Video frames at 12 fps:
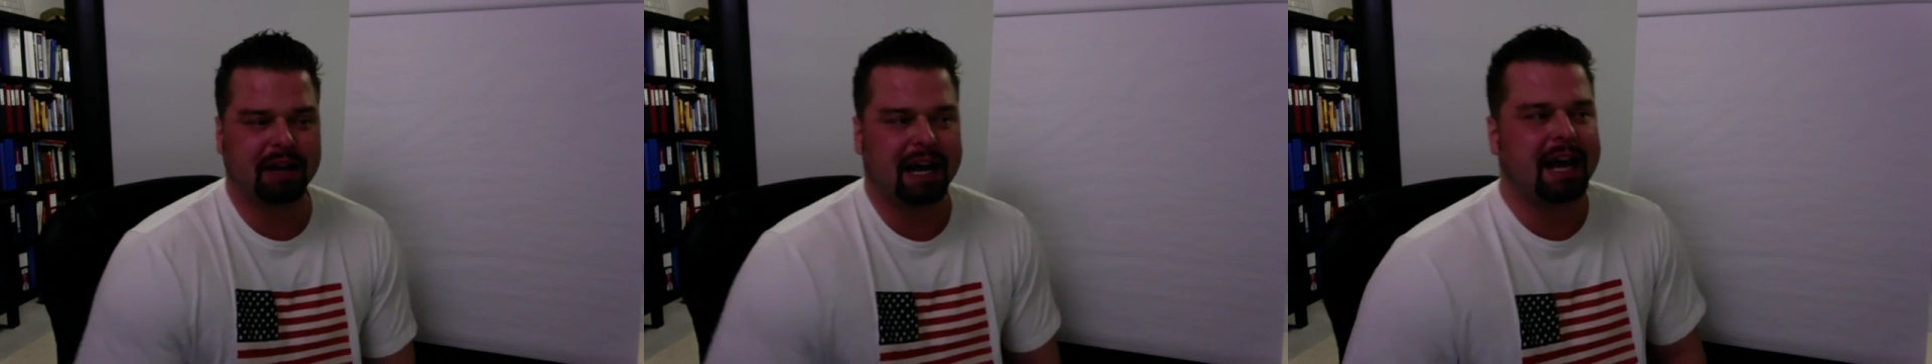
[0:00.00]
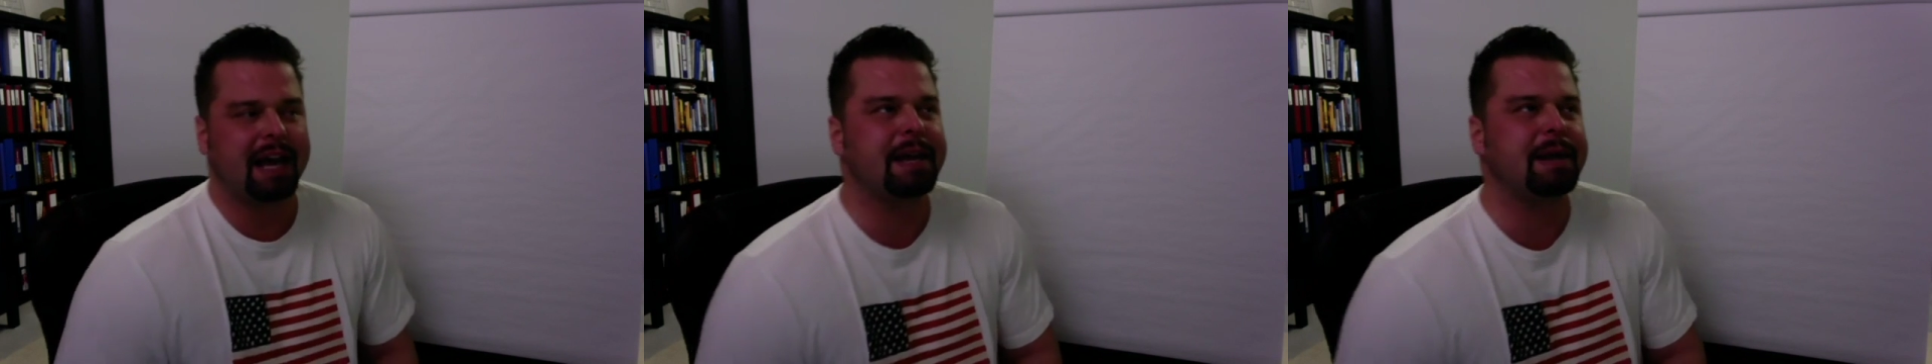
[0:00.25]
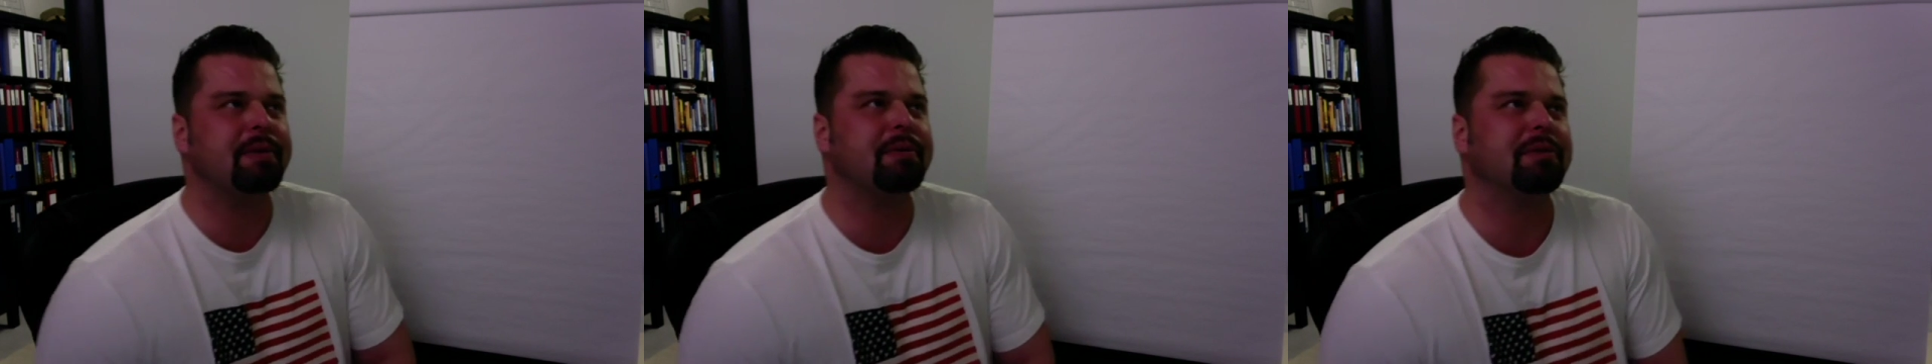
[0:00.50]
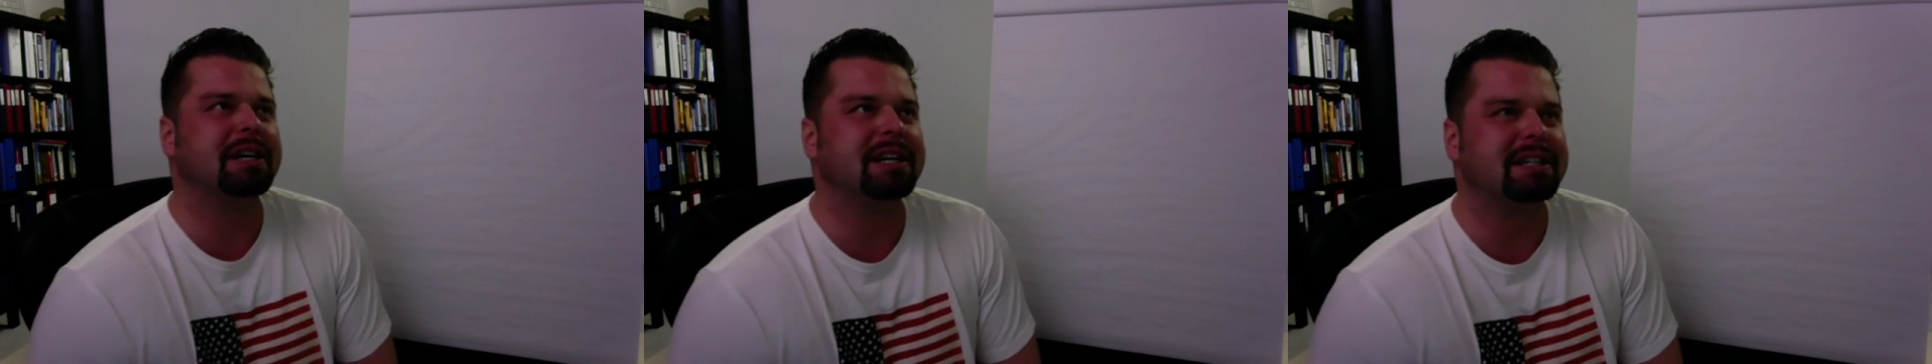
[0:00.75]
I
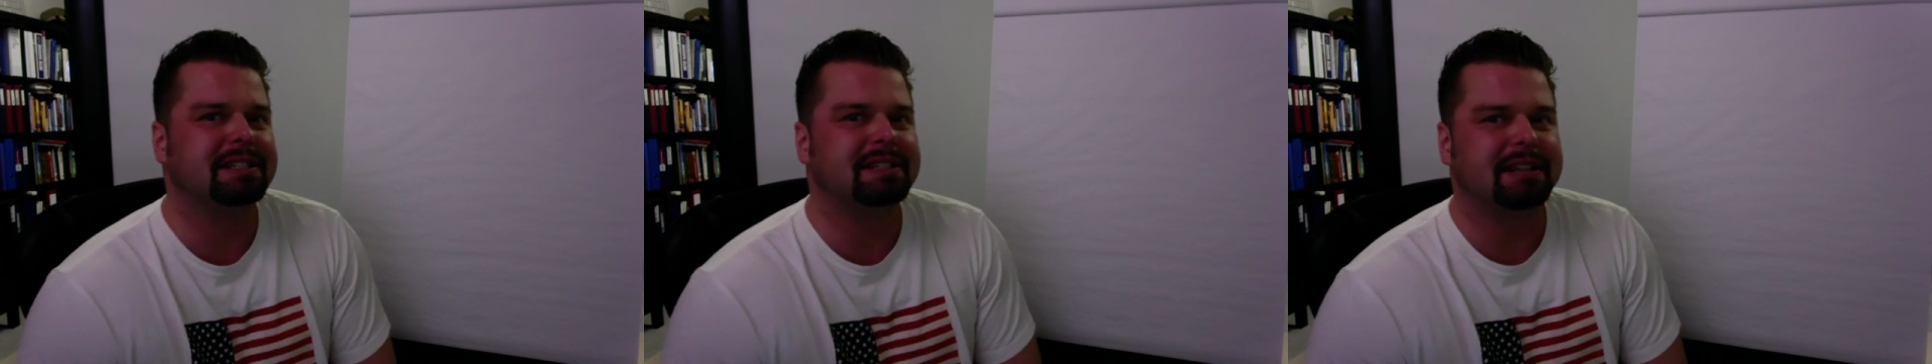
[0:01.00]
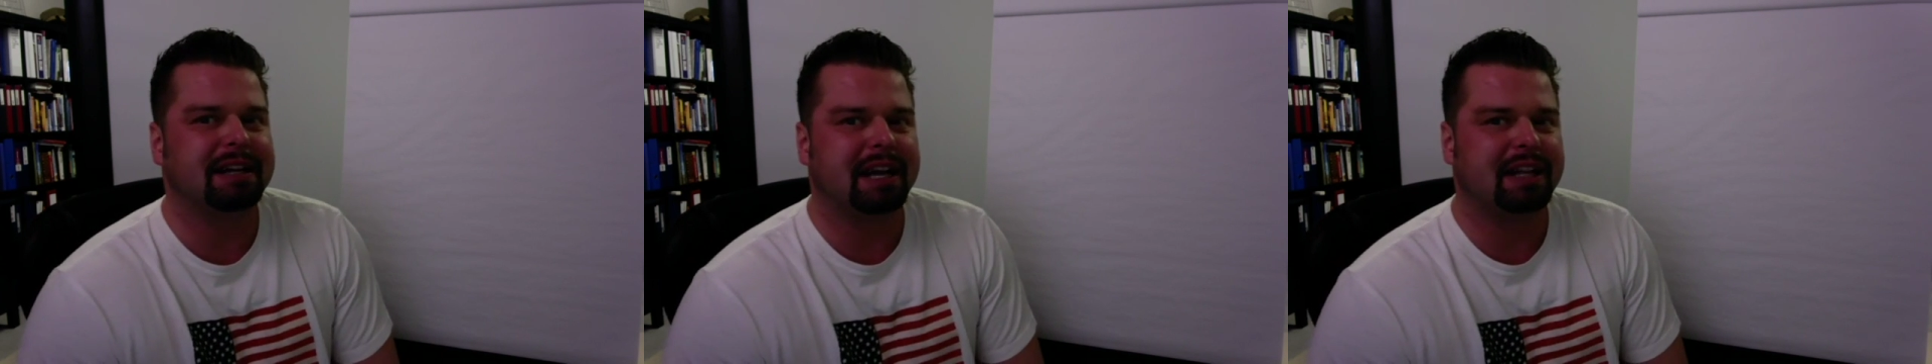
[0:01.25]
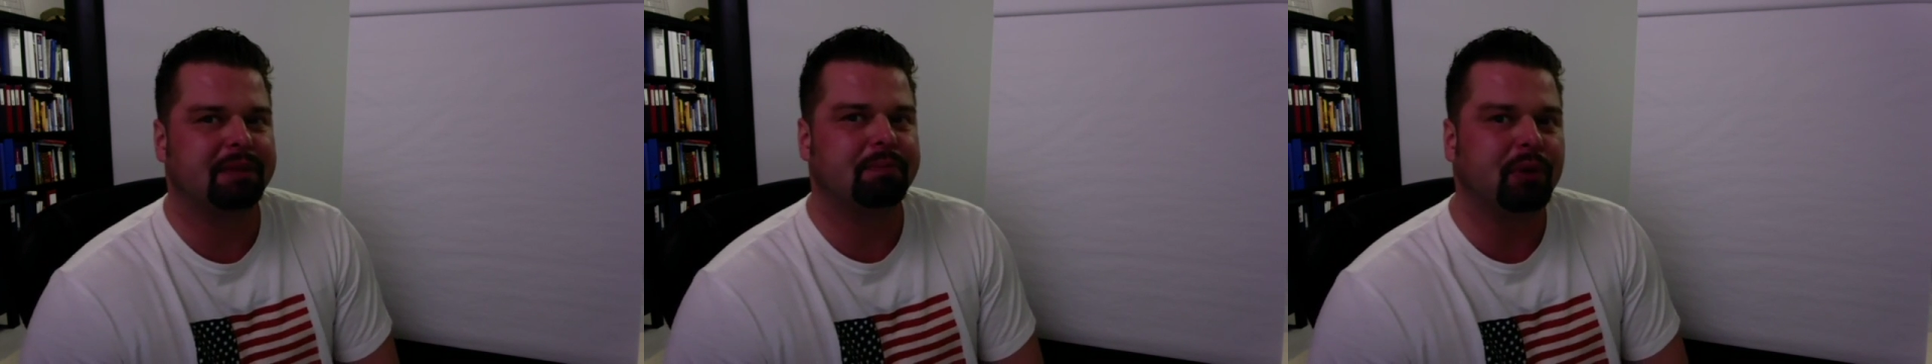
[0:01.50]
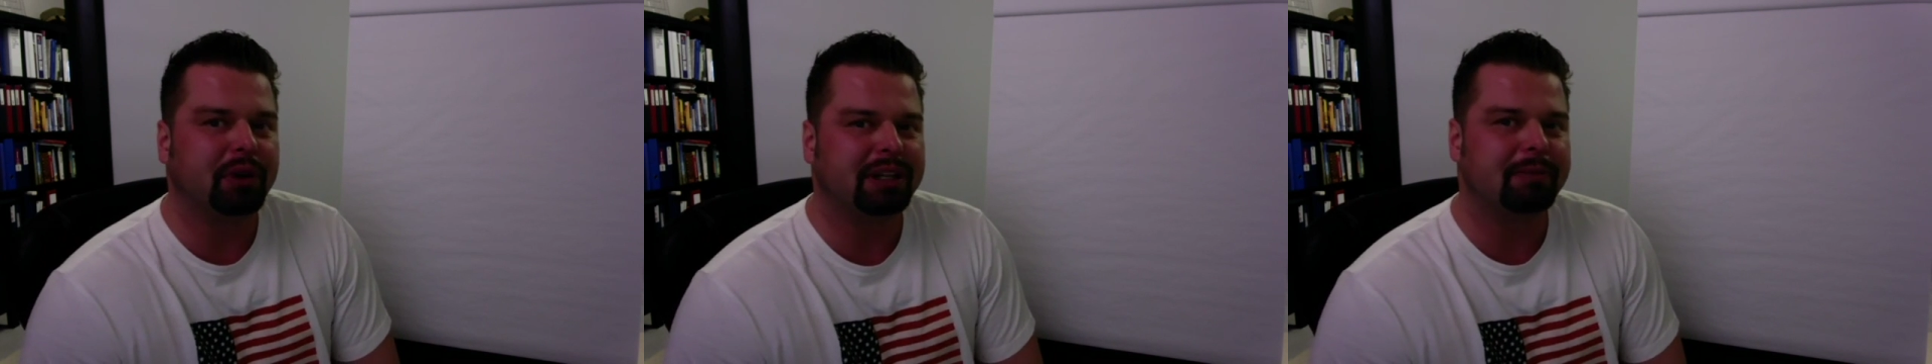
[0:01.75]
was at the
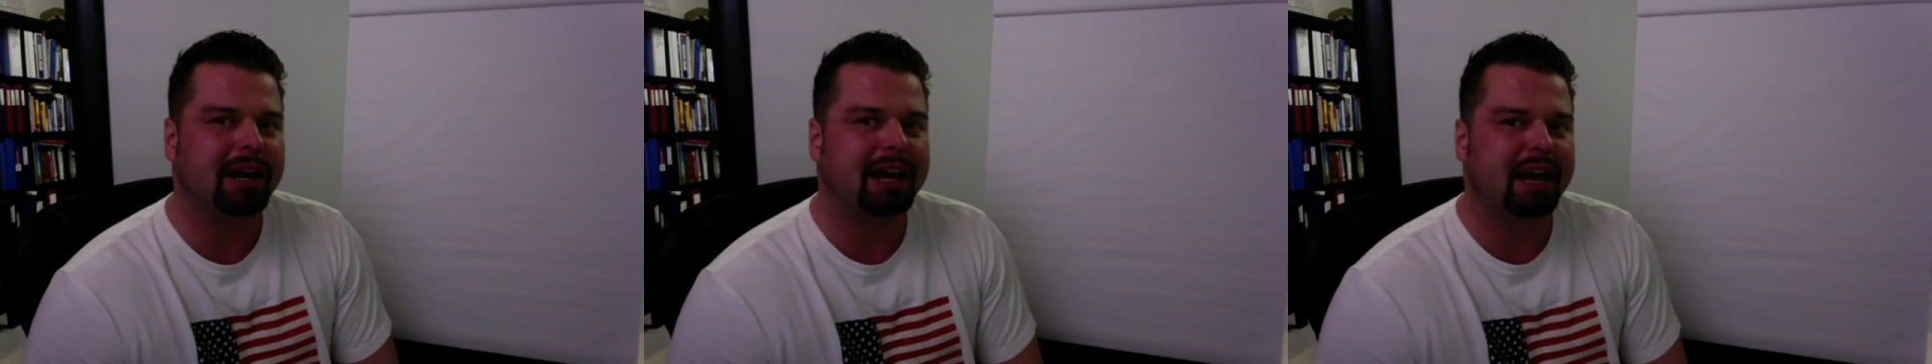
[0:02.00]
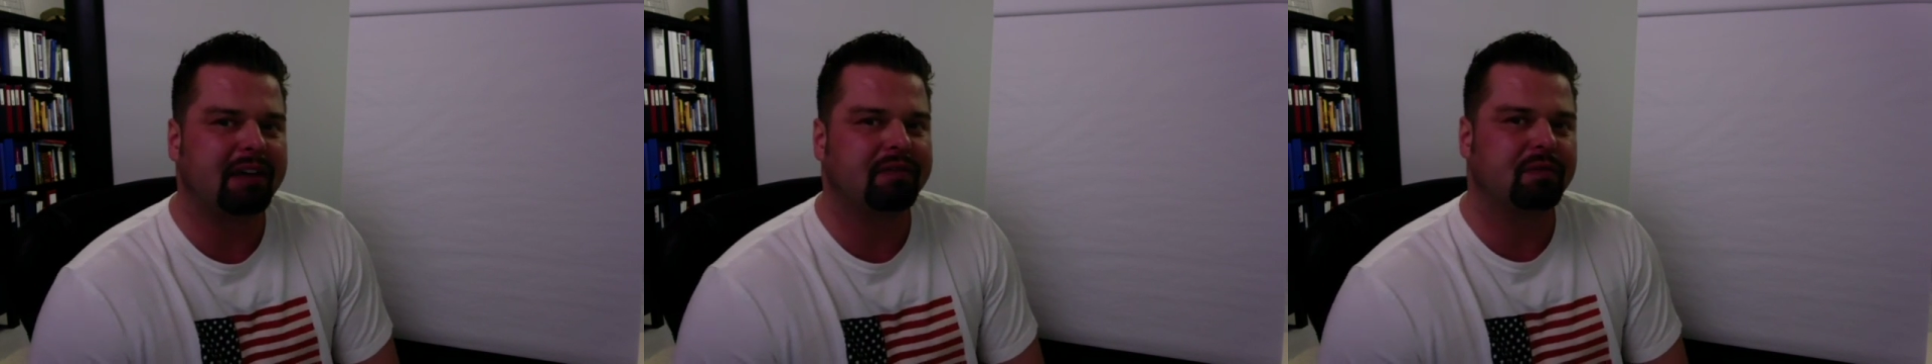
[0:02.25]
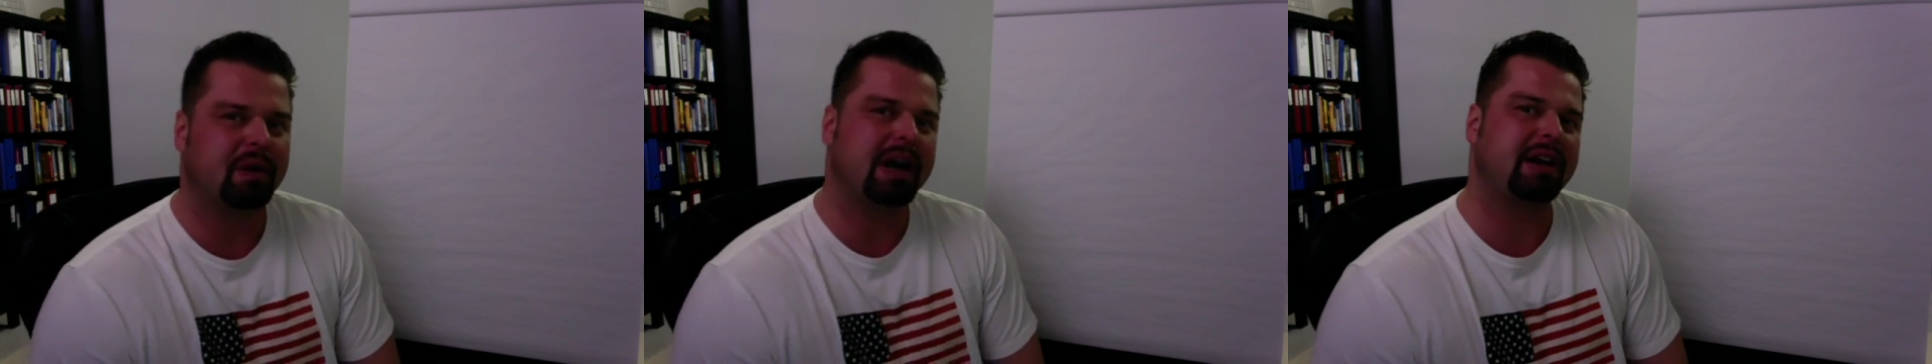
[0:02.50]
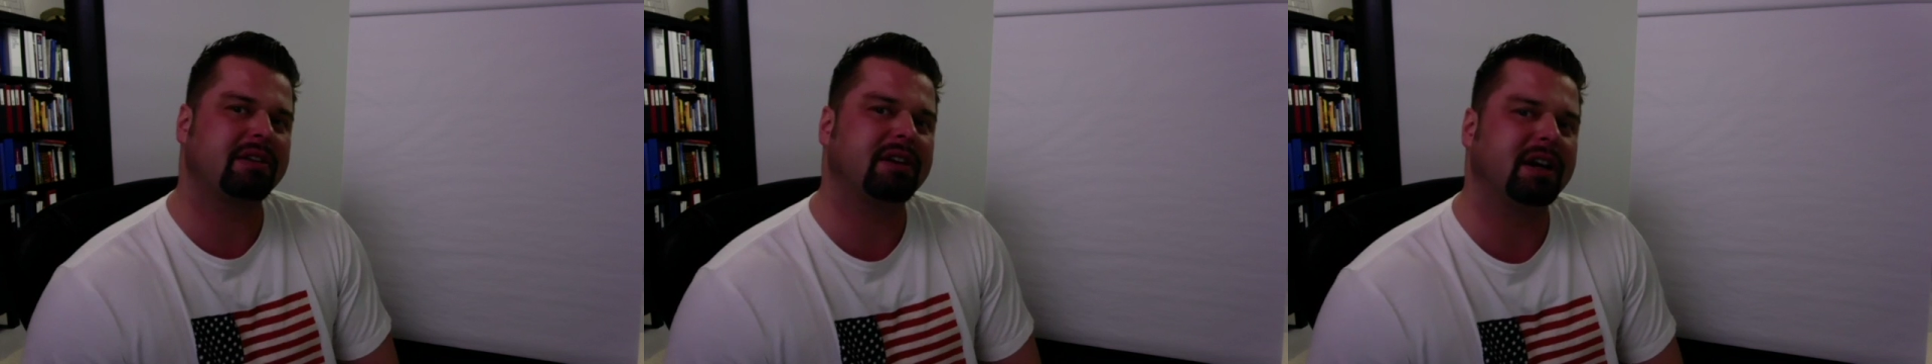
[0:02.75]
point in my life where
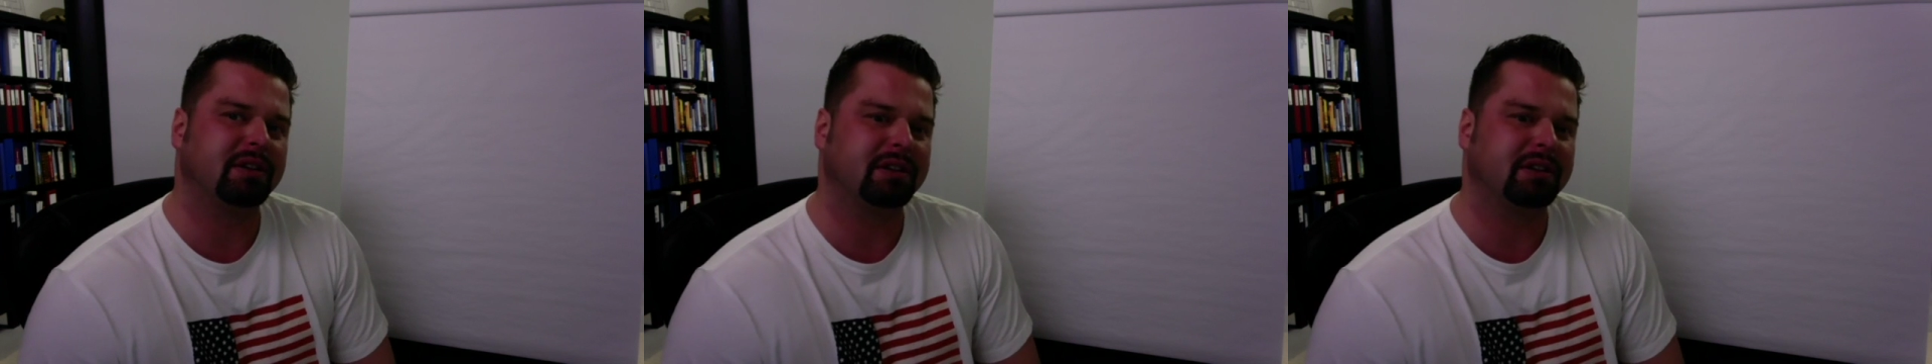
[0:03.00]
I thought,